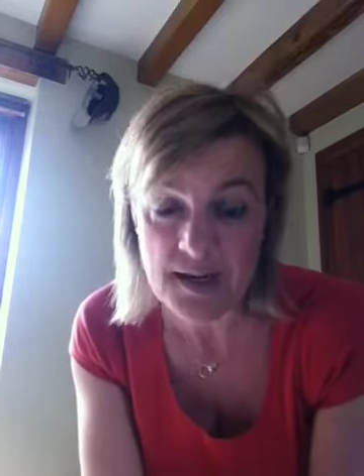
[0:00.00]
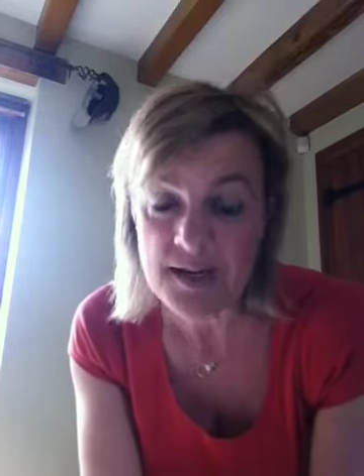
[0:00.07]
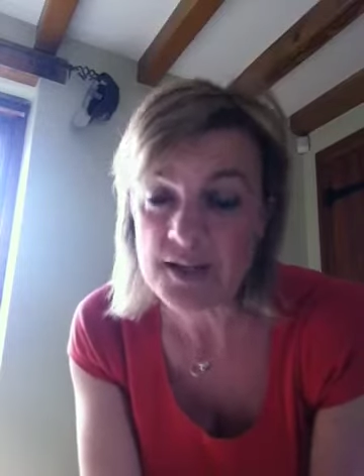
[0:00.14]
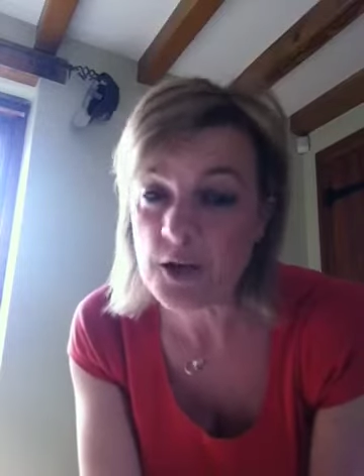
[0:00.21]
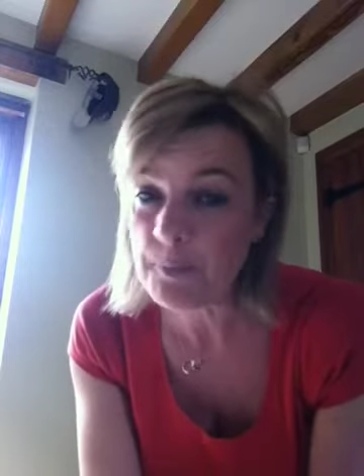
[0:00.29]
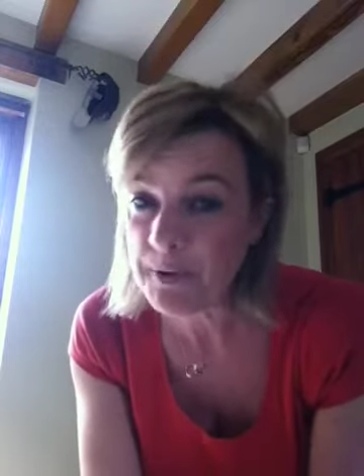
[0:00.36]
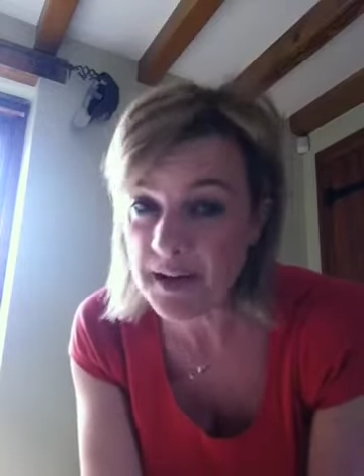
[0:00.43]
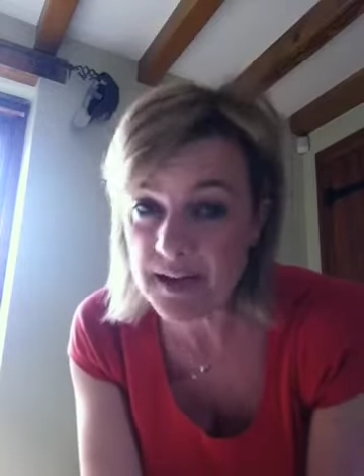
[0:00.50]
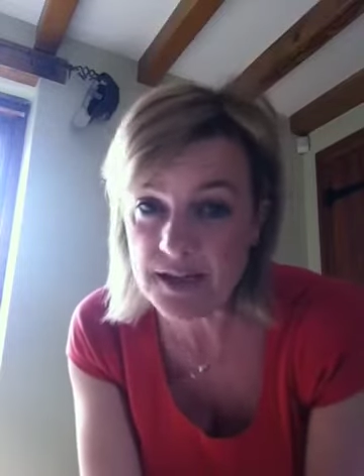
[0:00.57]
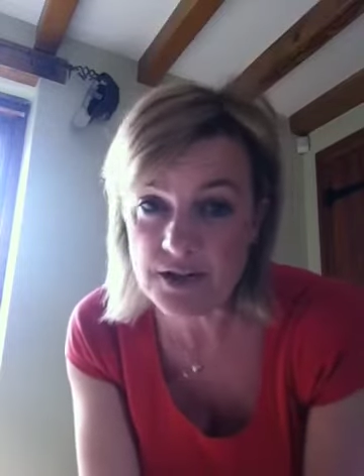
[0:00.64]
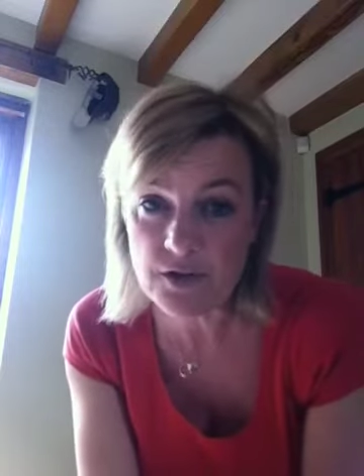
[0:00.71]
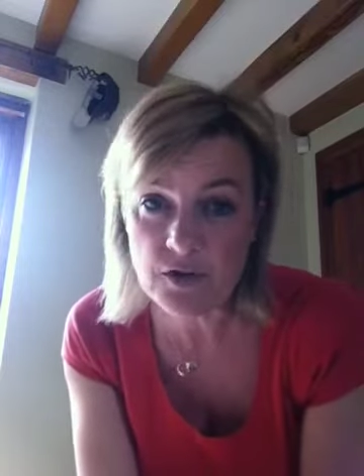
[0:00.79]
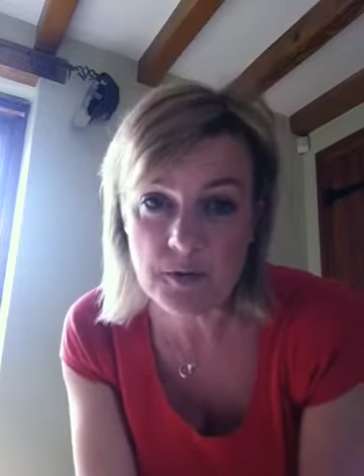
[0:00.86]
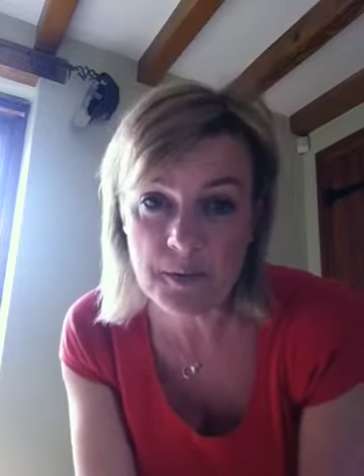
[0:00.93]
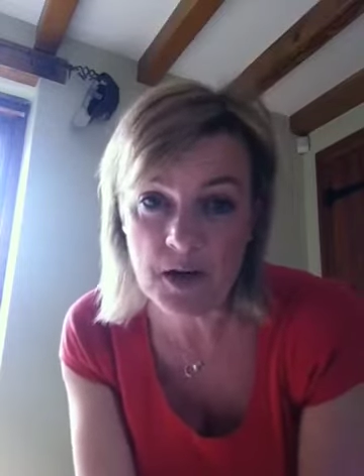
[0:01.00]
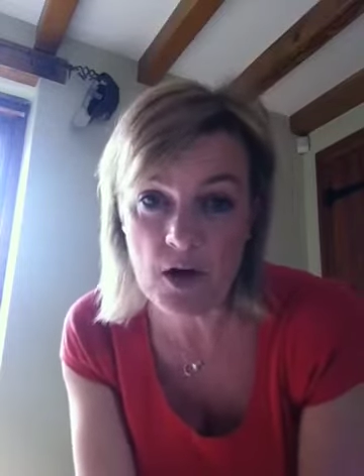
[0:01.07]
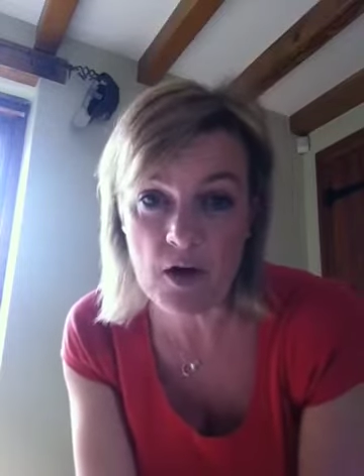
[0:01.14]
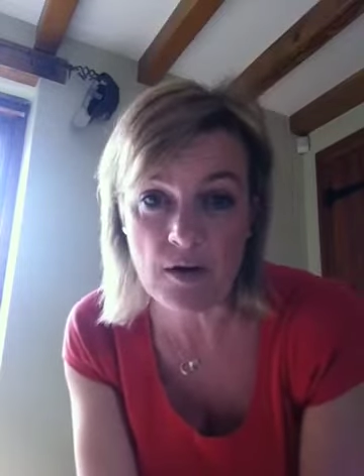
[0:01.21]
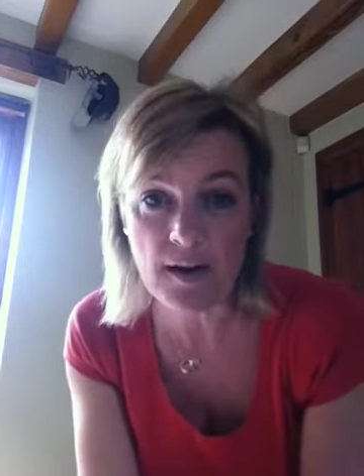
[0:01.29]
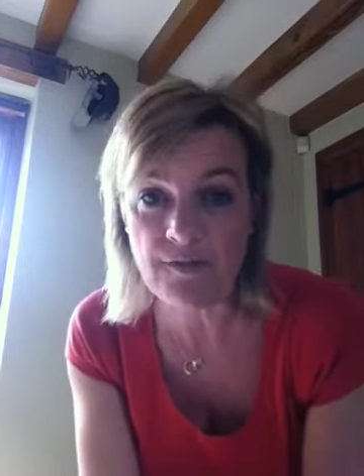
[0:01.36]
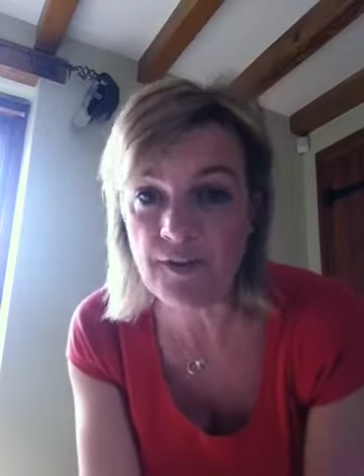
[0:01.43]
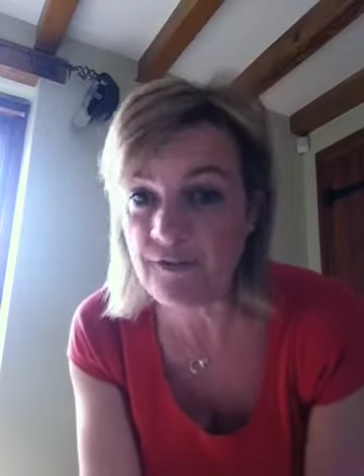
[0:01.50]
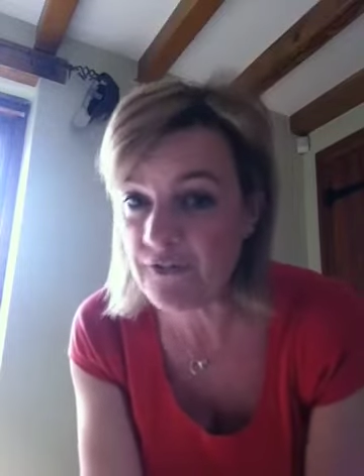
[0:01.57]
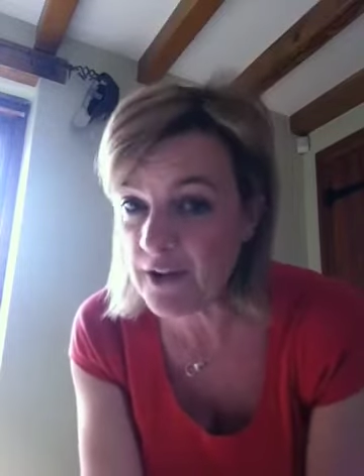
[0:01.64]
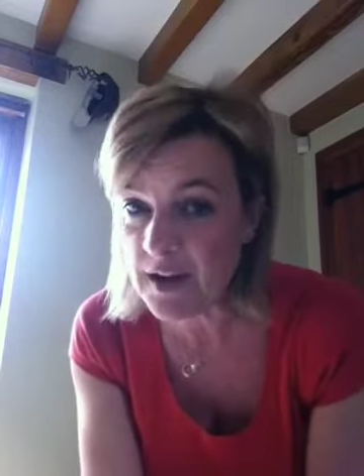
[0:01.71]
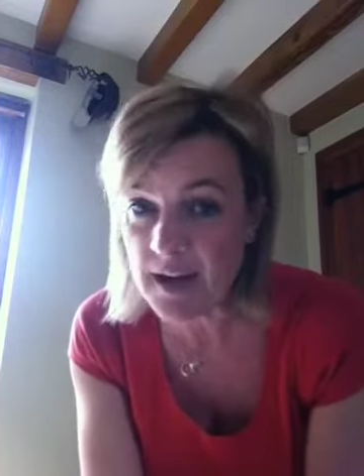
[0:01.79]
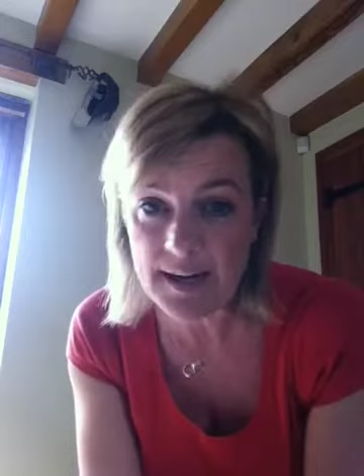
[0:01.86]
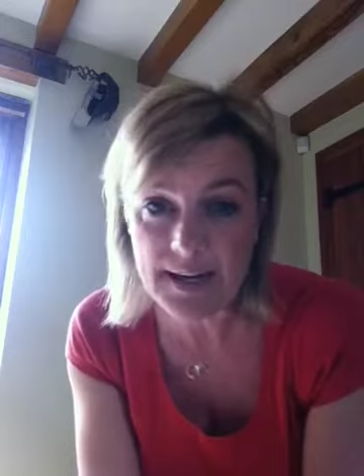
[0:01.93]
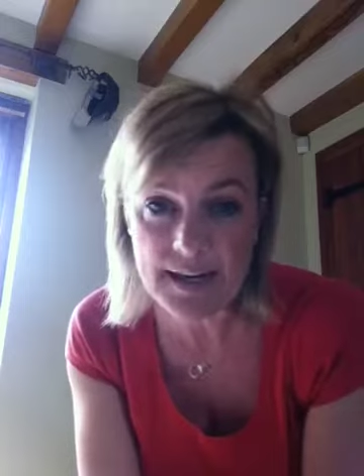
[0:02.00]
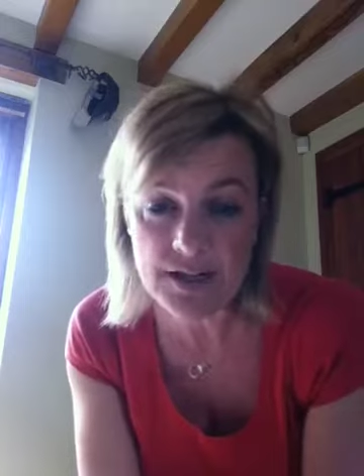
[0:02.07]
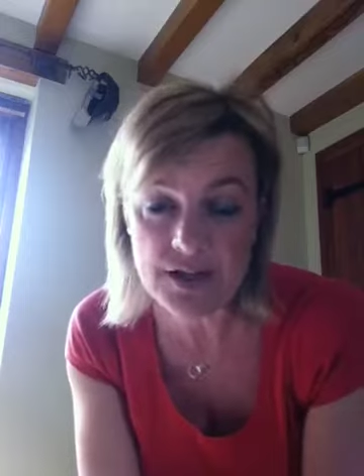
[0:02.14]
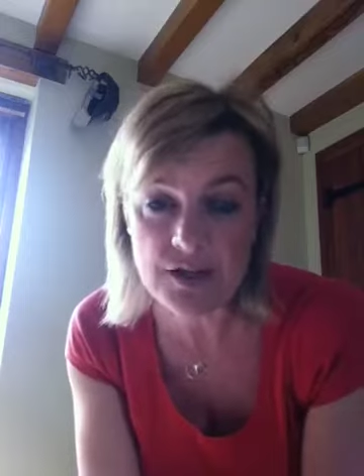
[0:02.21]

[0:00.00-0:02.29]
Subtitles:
So please do come along. If you feel like you need to